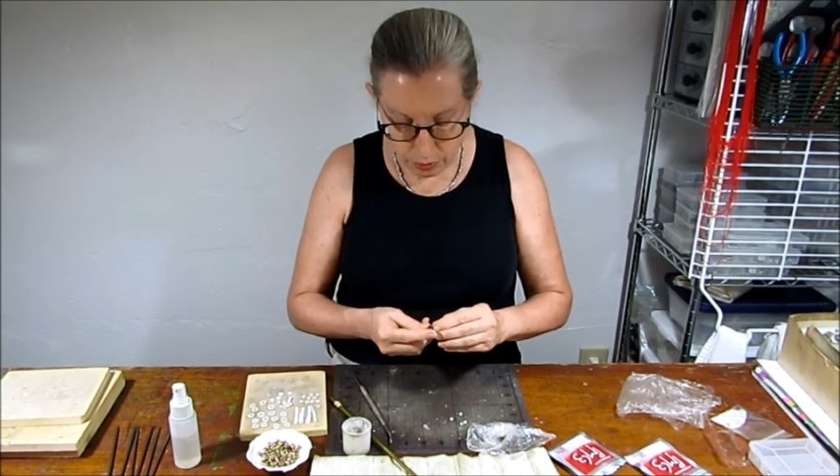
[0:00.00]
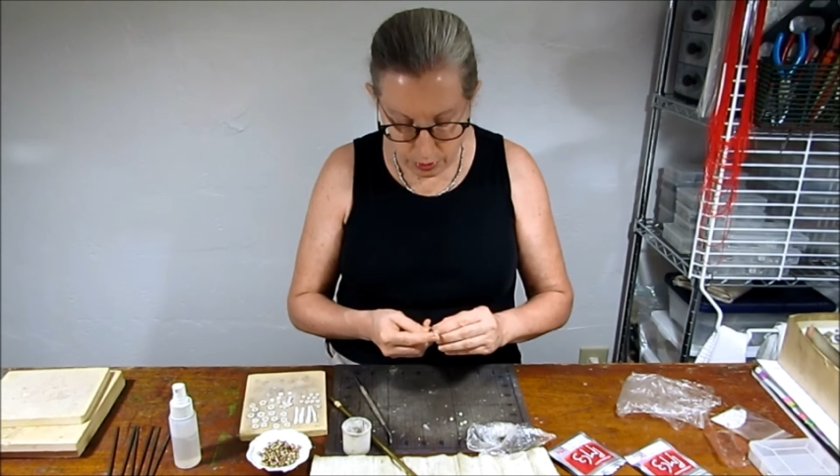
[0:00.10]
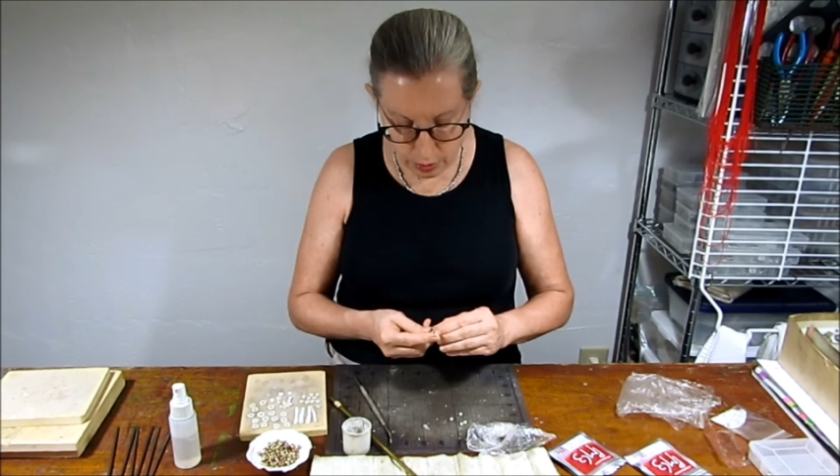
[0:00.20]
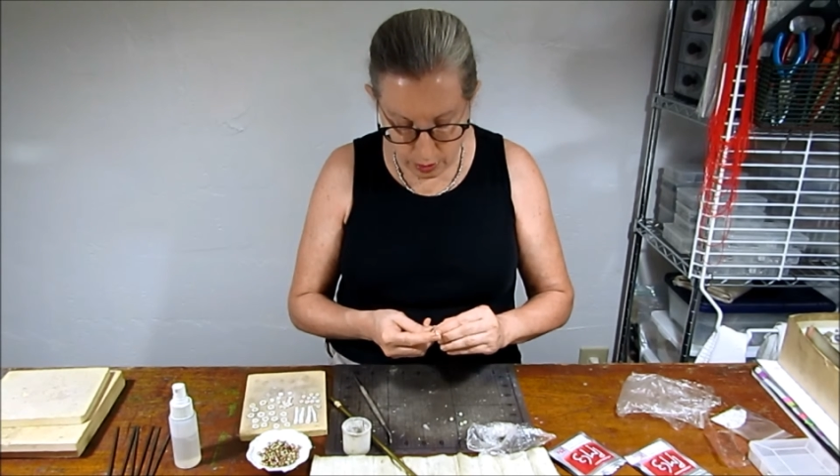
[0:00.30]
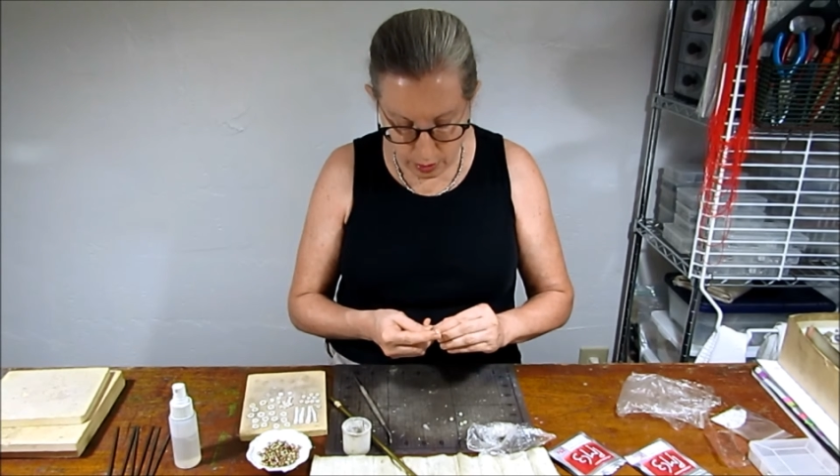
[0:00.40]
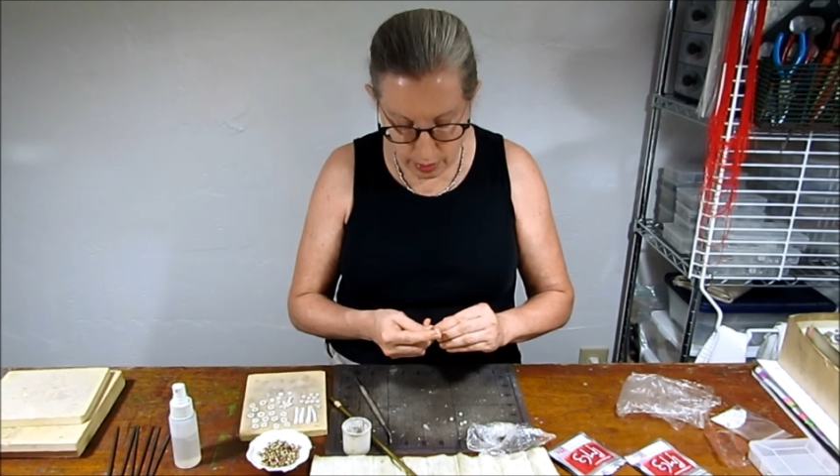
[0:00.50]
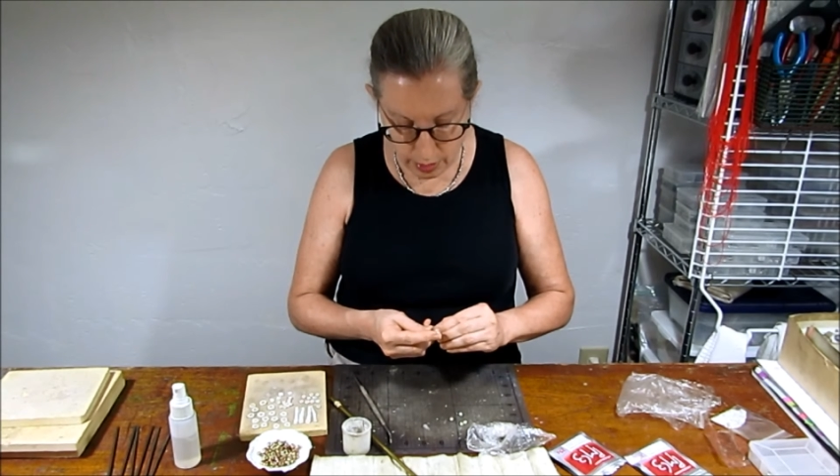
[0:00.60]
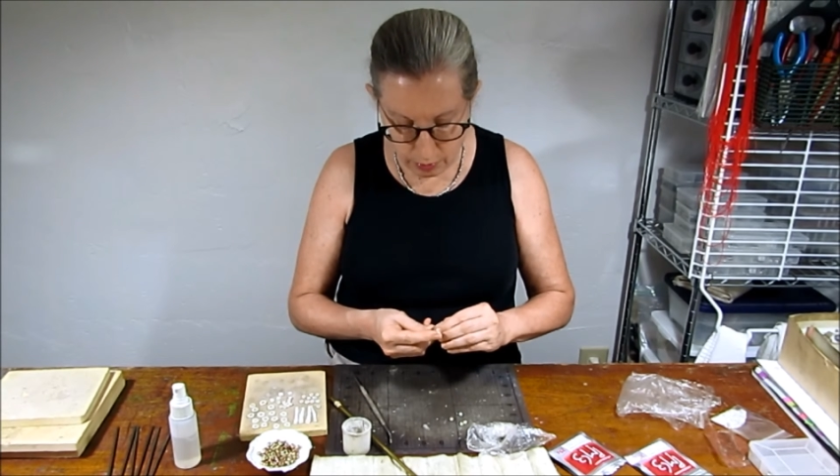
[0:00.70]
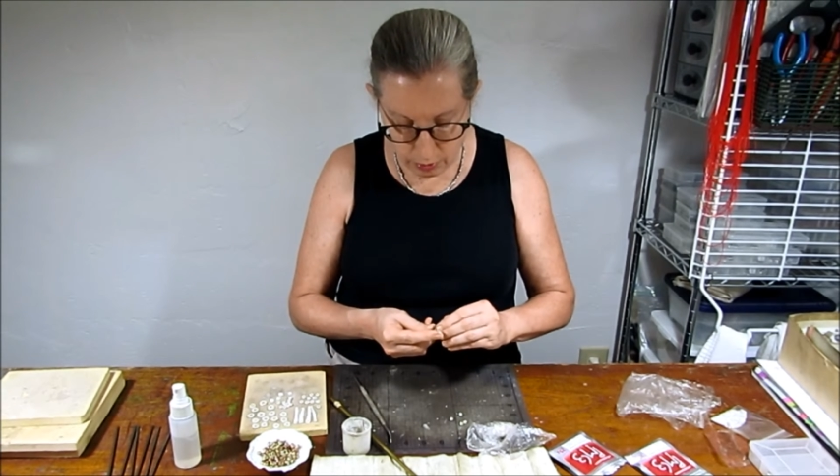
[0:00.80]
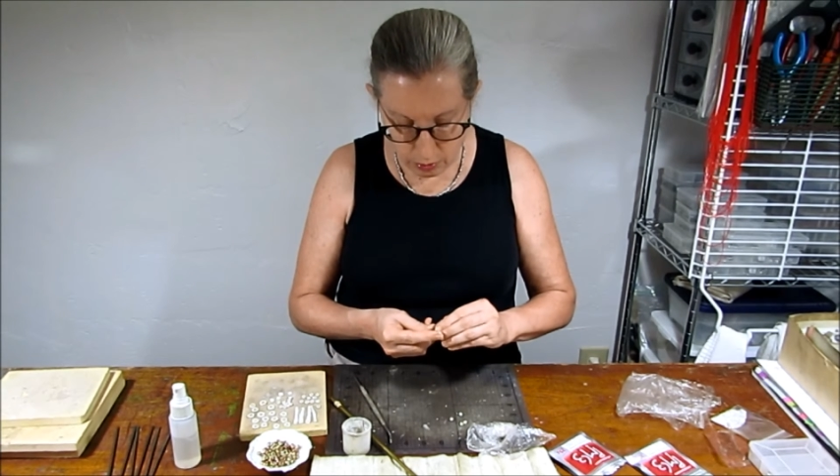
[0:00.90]
then I'll
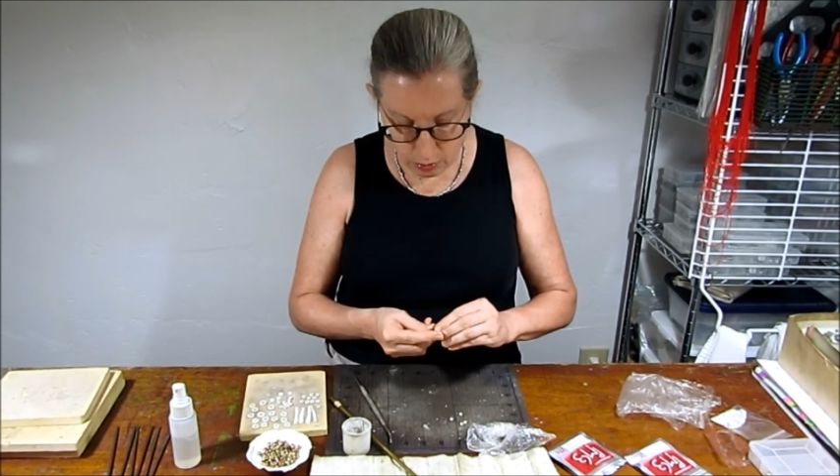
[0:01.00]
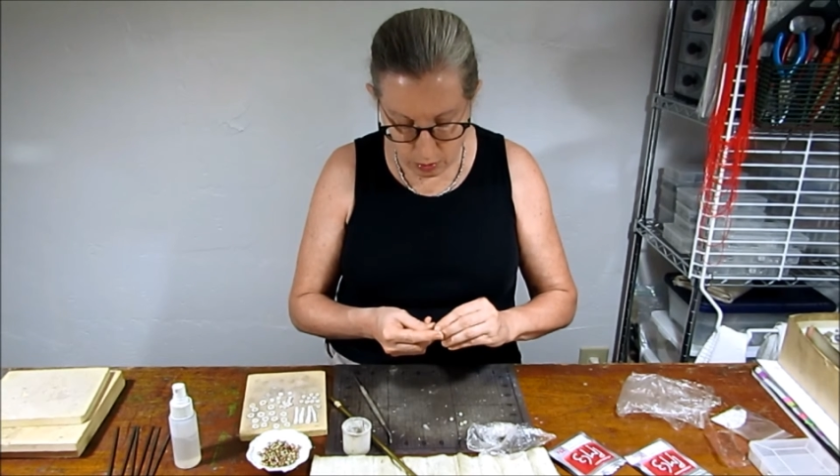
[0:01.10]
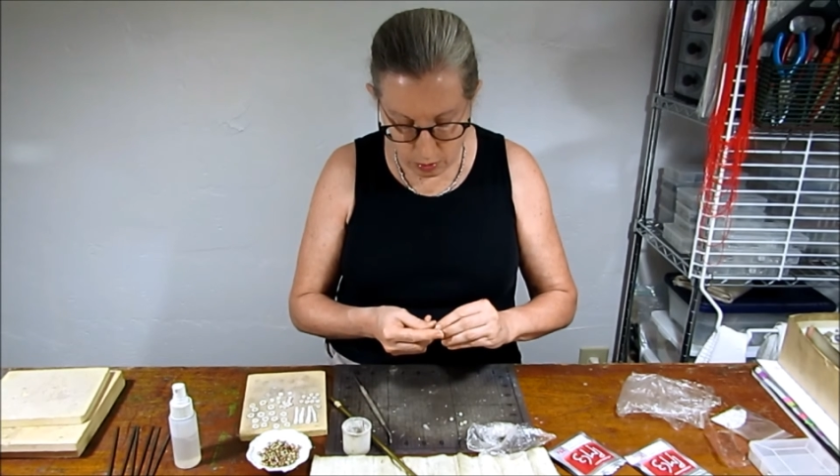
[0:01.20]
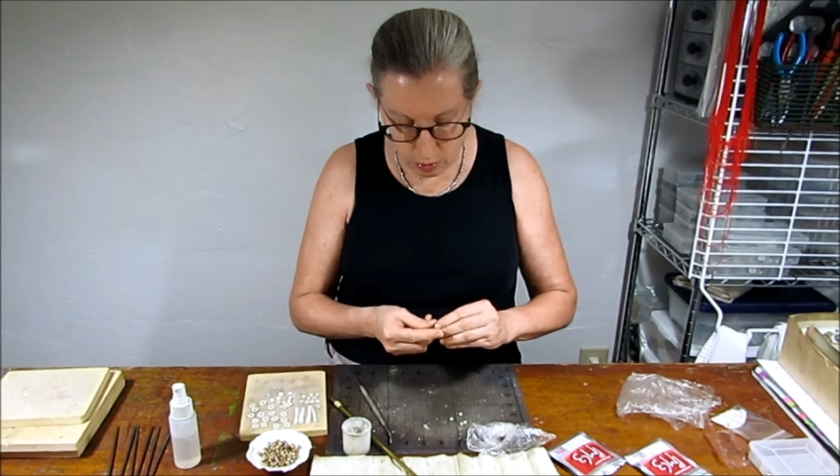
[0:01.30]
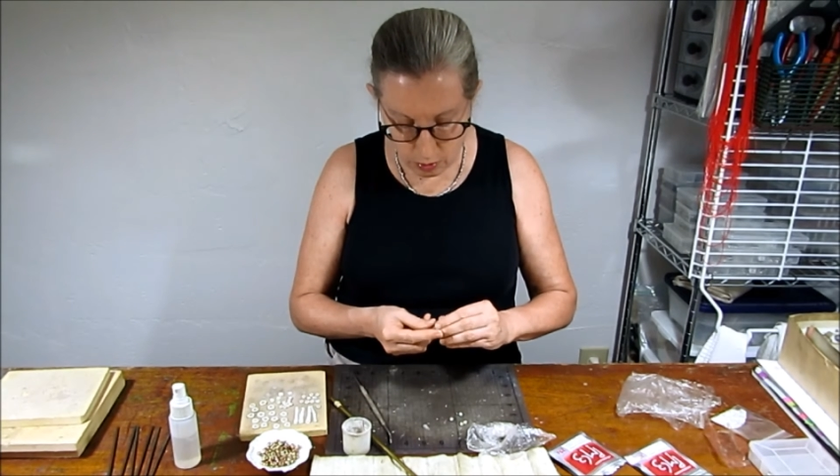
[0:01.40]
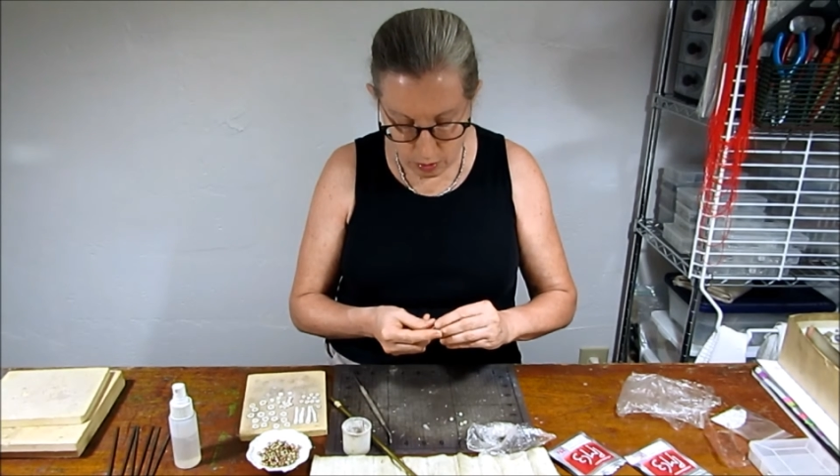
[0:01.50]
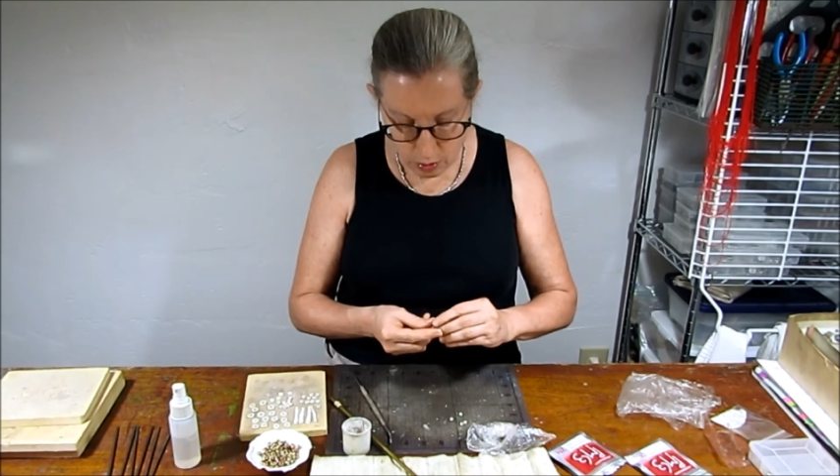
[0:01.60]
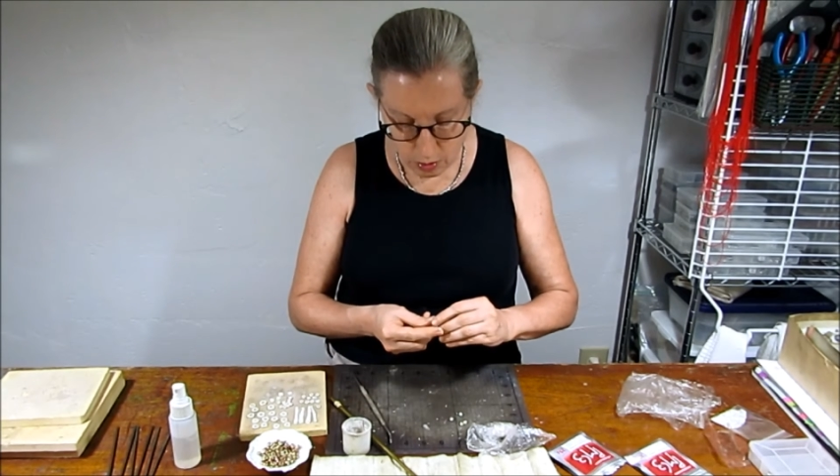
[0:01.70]
have it on